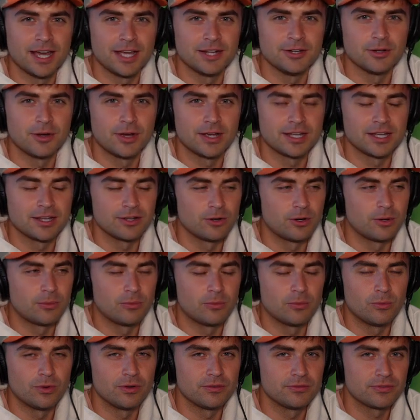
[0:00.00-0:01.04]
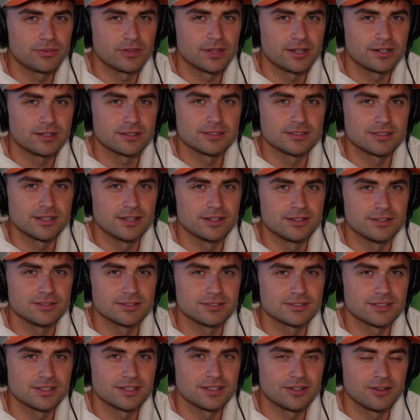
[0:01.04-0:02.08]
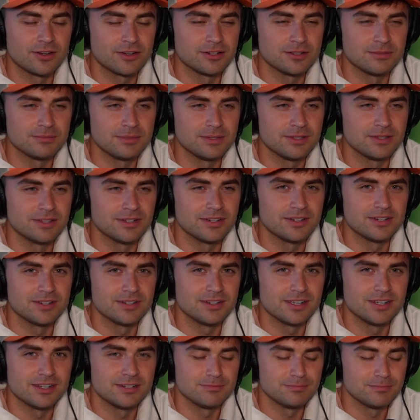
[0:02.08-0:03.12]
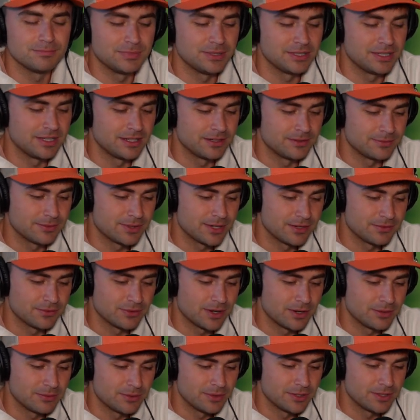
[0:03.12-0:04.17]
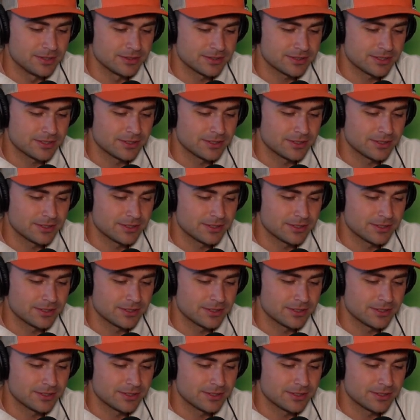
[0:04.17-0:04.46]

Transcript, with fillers: I know I can go up one flight of stairs and already be there and begin whatever I want.